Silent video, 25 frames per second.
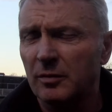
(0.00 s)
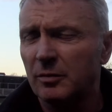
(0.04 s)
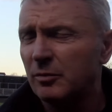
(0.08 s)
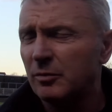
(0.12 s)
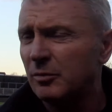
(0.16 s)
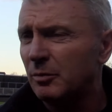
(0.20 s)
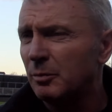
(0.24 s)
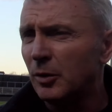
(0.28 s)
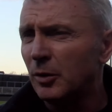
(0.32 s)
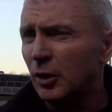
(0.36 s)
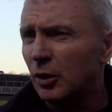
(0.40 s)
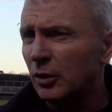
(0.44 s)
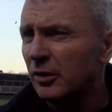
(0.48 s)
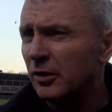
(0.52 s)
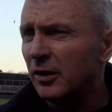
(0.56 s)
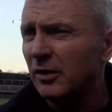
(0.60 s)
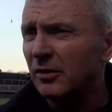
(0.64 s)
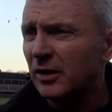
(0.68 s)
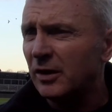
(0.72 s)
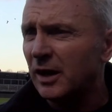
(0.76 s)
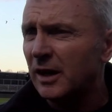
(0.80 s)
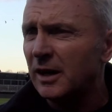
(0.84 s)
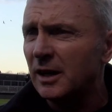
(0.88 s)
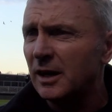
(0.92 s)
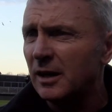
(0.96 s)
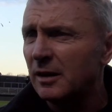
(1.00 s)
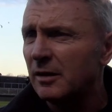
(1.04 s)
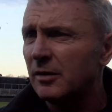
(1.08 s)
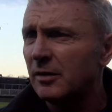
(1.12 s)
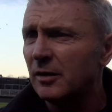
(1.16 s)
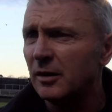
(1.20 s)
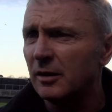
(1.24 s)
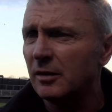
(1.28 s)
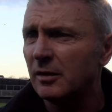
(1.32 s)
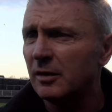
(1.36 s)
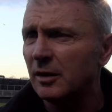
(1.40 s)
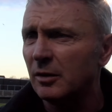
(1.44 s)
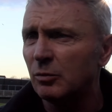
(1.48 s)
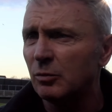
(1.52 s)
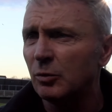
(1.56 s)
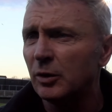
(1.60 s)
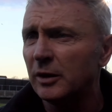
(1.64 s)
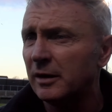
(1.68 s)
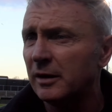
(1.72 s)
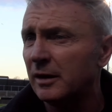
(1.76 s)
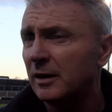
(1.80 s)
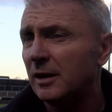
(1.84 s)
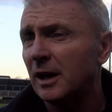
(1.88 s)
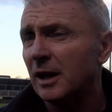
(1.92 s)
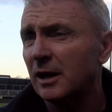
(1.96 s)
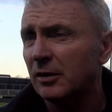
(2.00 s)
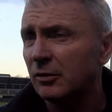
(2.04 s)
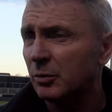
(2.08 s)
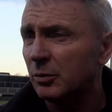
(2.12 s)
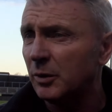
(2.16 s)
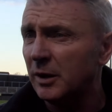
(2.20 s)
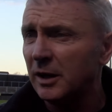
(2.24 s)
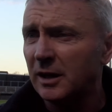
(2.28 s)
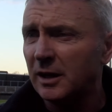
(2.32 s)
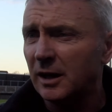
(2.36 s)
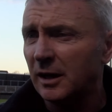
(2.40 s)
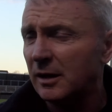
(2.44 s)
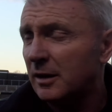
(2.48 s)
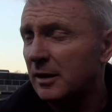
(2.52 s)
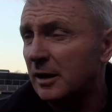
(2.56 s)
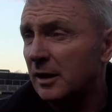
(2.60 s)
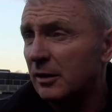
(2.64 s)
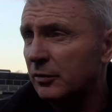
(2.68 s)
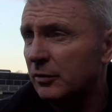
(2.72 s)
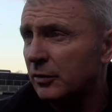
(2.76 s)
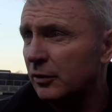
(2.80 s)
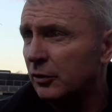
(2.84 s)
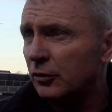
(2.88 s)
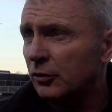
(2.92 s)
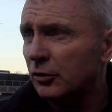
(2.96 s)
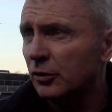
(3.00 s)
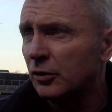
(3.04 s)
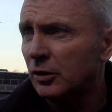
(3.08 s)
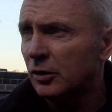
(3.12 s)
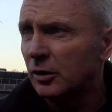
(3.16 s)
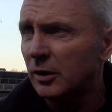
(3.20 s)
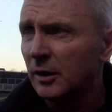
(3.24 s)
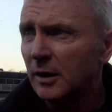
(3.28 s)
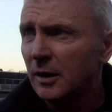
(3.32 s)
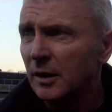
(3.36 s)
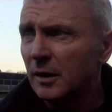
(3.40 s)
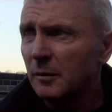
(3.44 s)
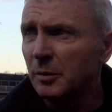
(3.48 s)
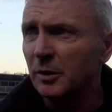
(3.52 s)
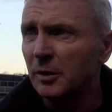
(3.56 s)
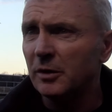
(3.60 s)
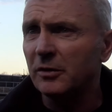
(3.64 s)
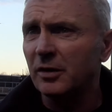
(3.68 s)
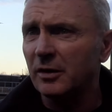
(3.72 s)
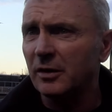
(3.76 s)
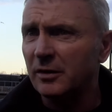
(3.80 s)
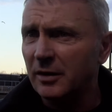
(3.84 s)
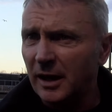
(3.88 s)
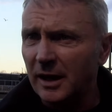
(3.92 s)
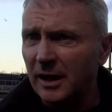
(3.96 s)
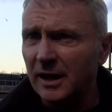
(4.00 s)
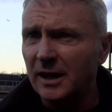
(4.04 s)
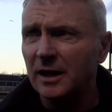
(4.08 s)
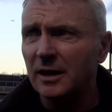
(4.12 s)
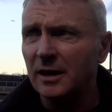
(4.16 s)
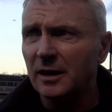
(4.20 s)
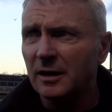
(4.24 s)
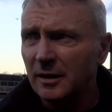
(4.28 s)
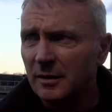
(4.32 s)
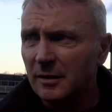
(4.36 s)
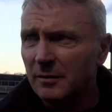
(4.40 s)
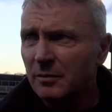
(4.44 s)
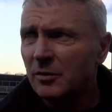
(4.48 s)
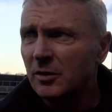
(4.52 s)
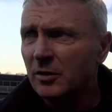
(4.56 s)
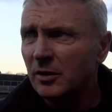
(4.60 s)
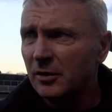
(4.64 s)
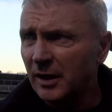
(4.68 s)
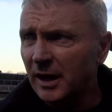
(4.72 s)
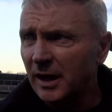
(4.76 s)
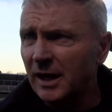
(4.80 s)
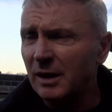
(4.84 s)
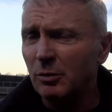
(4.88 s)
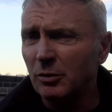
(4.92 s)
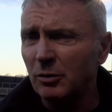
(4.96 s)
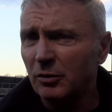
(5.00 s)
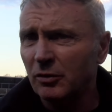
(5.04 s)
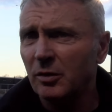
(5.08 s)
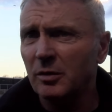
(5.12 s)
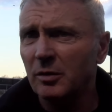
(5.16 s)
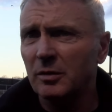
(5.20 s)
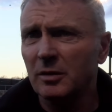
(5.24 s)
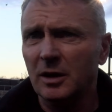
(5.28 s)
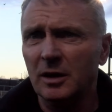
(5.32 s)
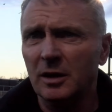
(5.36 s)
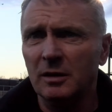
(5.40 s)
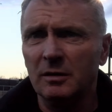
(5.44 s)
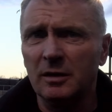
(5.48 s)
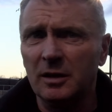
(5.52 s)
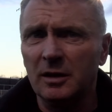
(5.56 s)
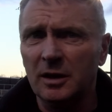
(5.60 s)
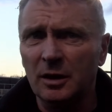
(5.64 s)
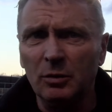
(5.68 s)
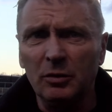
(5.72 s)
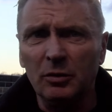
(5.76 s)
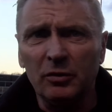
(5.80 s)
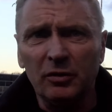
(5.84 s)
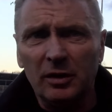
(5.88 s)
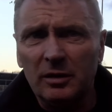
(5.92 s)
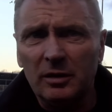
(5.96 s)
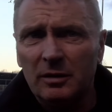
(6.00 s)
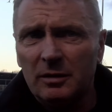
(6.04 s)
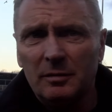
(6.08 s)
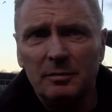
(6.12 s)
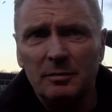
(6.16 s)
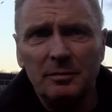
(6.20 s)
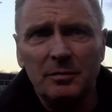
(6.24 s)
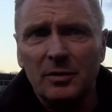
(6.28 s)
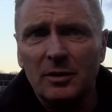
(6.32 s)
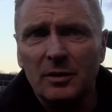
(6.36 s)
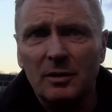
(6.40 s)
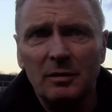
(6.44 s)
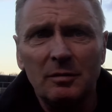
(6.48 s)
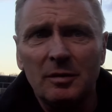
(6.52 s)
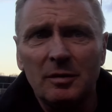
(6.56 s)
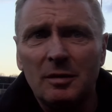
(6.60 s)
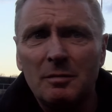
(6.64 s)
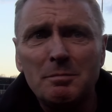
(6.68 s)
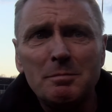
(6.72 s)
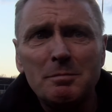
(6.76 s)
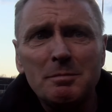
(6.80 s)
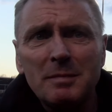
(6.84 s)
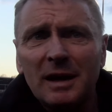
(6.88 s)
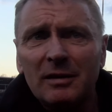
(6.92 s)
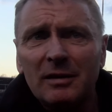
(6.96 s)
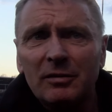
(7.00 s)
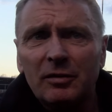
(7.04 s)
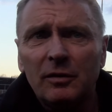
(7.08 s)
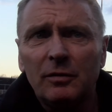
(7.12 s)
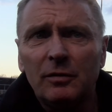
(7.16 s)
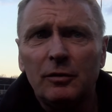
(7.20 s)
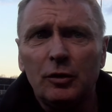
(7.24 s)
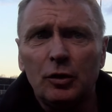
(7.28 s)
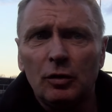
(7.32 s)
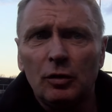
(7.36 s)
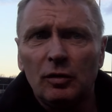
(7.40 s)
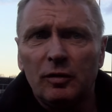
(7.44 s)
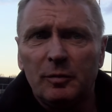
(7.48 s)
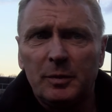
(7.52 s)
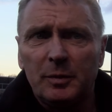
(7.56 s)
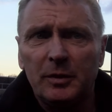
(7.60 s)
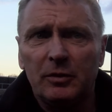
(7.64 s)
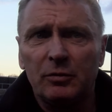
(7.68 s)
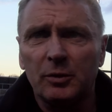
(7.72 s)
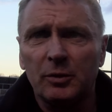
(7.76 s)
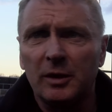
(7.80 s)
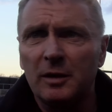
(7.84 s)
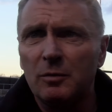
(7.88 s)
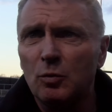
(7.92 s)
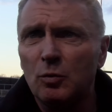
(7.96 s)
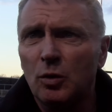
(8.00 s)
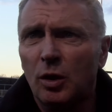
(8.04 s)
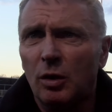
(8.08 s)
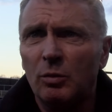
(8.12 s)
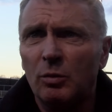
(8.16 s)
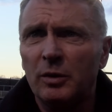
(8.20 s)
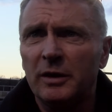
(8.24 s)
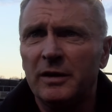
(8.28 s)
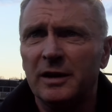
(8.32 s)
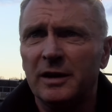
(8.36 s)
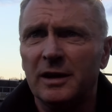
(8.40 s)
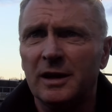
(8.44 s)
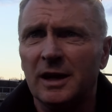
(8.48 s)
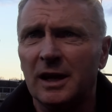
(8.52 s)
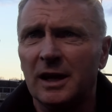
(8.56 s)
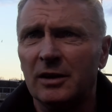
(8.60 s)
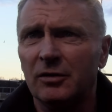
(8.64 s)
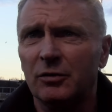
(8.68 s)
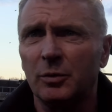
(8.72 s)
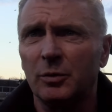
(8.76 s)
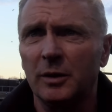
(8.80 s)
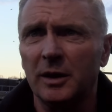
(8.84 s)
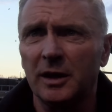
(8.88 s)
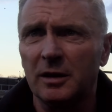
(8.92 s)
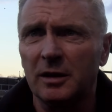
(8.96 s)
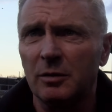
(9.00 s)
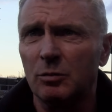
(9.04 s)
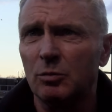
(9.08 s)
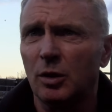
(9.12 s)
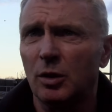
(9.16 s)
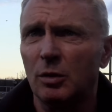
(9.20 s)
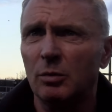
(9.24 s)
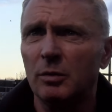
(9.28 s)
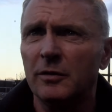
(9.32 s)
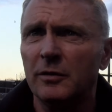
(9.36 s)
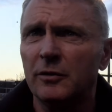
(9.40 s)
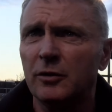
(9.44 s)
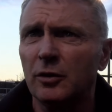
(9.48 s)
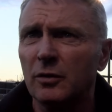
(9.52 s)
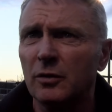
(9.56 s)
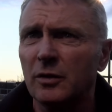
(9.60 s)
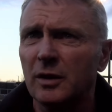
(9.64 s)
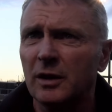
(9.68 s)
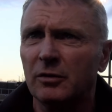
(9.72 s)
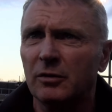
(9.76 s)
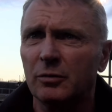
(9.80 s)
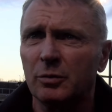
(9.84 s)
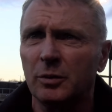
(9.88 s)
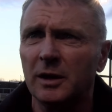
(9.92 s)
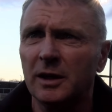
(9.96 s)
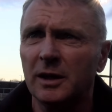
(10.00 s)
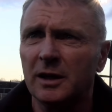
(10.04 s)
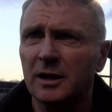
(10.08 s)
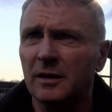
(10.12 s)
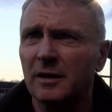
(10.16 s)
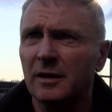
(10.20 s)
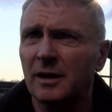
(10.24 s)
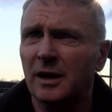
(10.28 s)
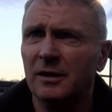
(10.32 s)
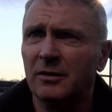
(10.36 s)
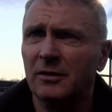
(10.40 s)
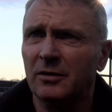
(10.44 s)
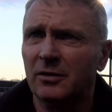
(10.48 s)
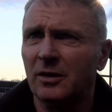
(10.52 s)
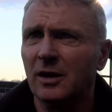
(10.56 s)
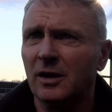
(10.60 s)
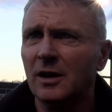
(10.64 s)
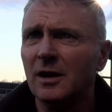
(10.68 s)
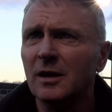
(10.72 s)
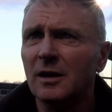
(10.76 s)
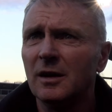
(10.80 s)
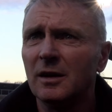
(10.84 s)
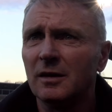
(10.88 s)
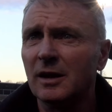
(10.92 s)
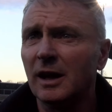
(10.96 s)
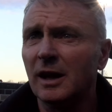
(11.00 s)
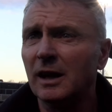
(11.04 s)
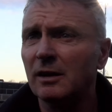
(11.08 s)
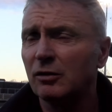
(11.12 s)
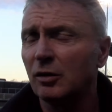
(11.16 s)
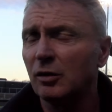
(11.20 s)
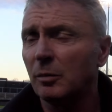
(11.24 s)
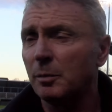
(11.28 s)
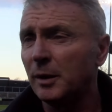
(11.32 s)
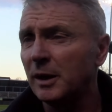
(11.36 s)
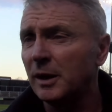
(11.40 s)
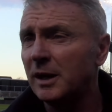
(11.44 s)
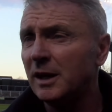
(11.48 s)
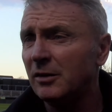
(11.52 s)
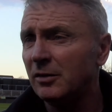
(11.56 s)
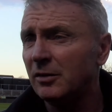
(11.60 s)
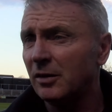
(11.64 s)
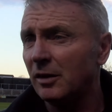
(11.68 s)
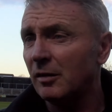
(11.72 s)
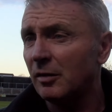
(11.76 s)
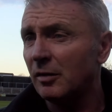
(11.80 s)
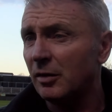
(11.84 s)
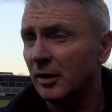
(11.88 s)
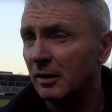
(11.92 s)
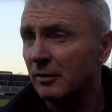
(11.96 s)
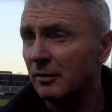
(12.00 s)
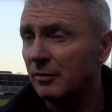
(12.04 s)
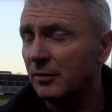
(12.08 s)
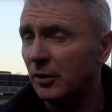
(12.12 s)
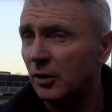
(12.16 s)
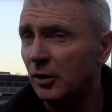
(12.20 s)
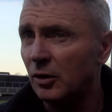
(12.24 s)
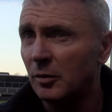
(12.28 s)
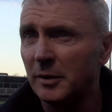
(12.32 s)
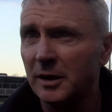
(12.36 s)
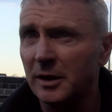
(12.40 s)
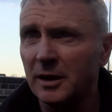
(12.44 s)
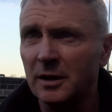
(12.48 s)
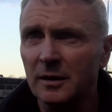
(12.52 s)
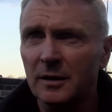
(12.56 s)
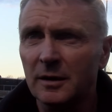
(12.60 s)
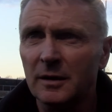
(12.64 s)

more desire than we did last weekend, that's for sure. But today was a massive gulf between what we did last week and what we've done this week, and that's a pleasing thing for me.